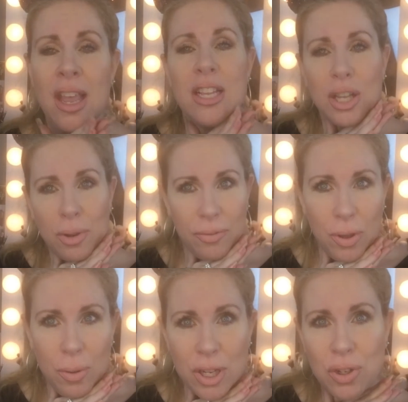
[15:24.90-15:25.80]
So if
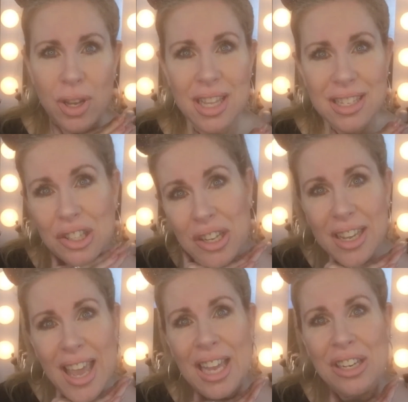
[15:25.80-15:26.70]
you enjoyed this
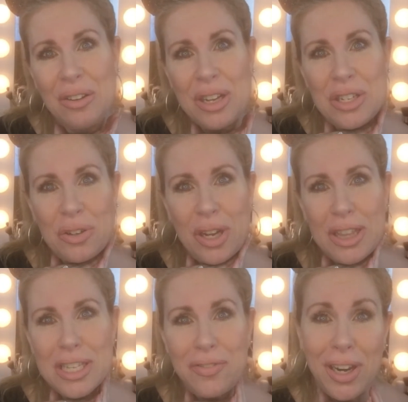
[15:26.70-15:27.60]
look and you enjoyed
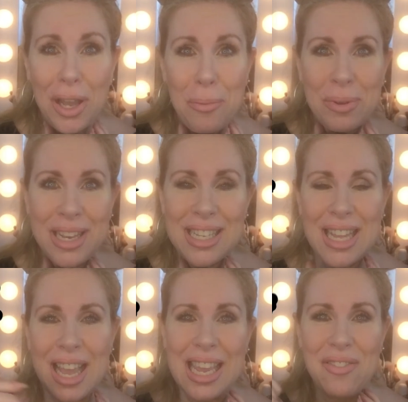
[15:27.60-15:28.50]
this video, please
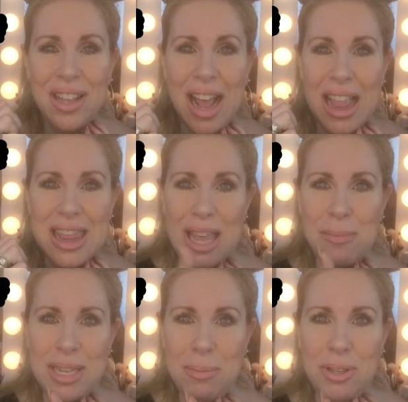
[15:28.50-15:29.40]
give it a
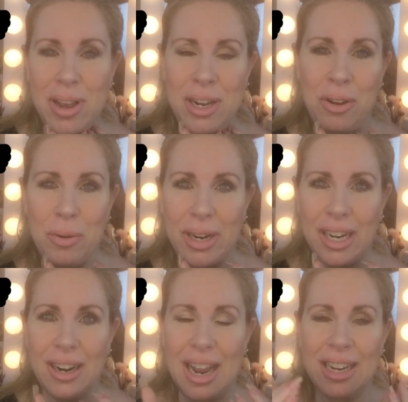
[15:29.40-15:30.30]
thumbs up so I know you were
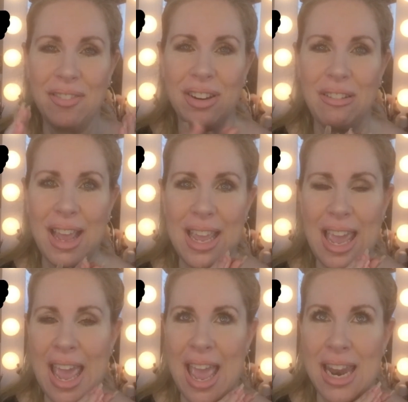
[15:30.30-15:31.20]
here, and give it a like
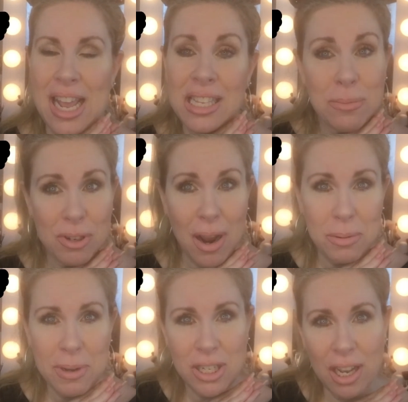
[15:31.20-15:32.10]
and subscribe to
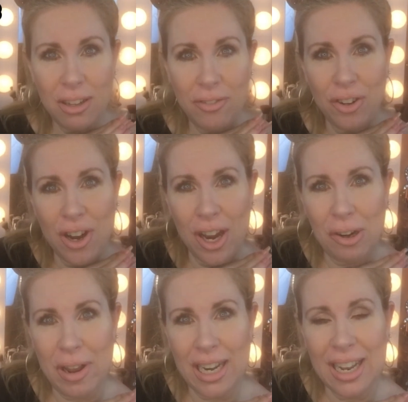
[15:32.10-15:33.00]
my channel if you're not
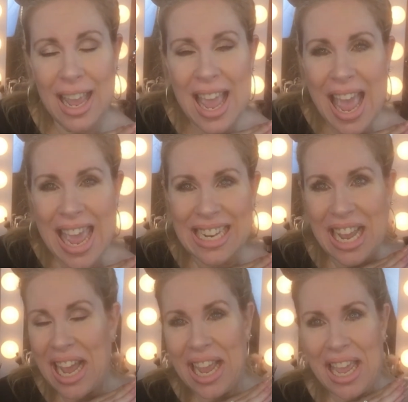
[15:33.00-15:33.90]
already. And
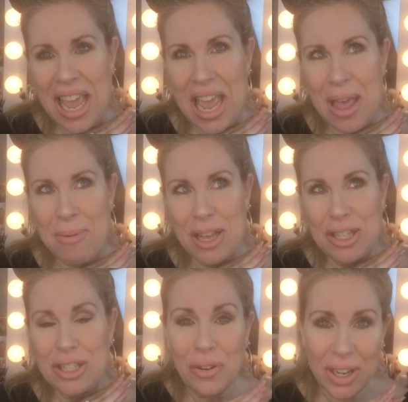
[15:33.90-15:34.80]
I am
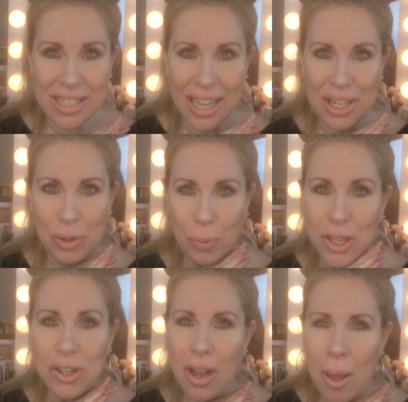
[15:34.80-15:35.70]
so excited to read
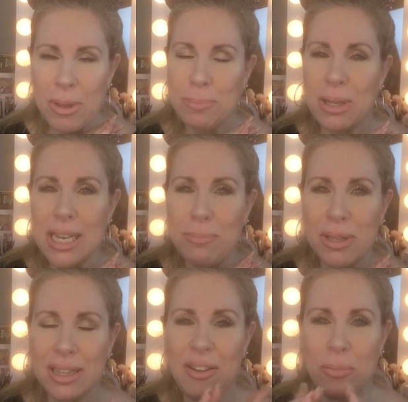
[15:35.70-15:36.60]
your comments. Please
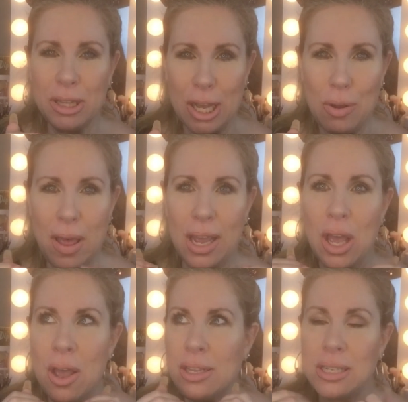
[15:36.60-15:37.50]
leave below like
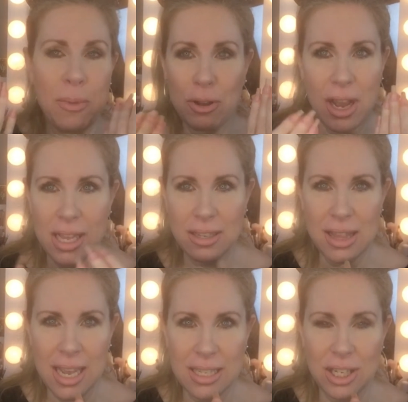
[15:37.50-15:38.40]
some other kinds of
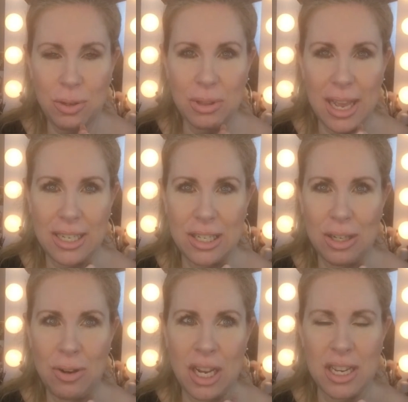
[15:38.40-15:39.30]
things that you would like to do,
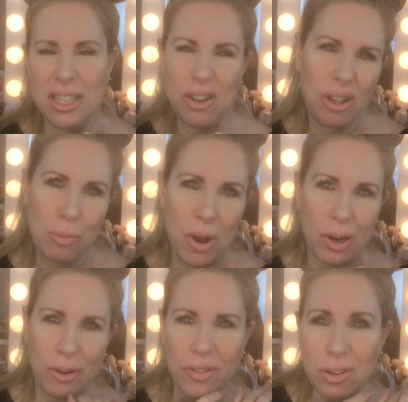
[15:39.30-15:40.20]
not necessarily product
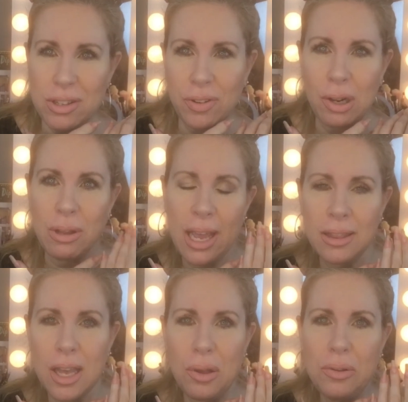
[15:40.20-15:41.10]
reviews if you don't like
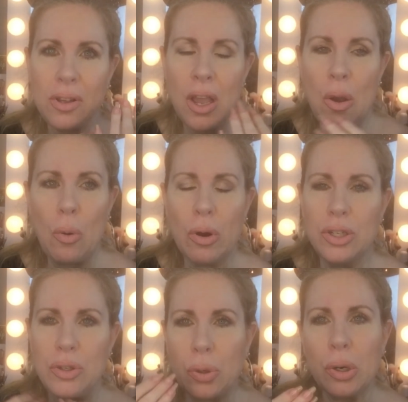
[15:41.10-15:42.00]
those, or
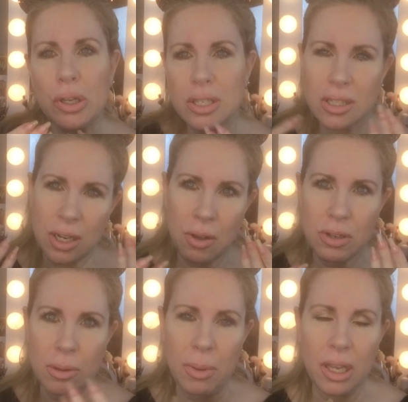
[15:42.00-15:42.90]
tutorials, because I know there's
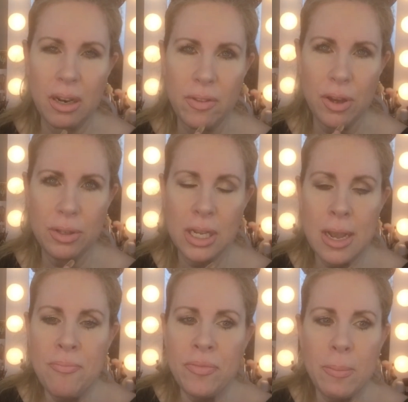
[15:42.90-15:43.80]
a million of those.
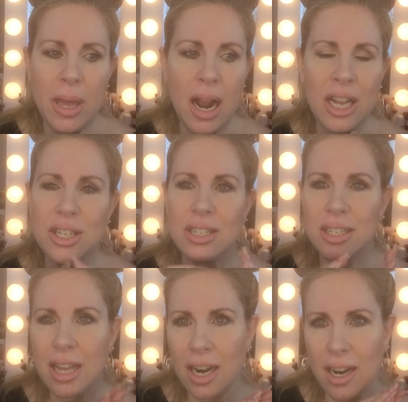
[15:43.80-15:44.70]
But I just
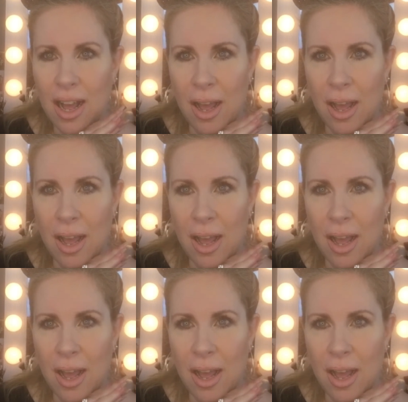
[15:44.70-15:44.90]
decided,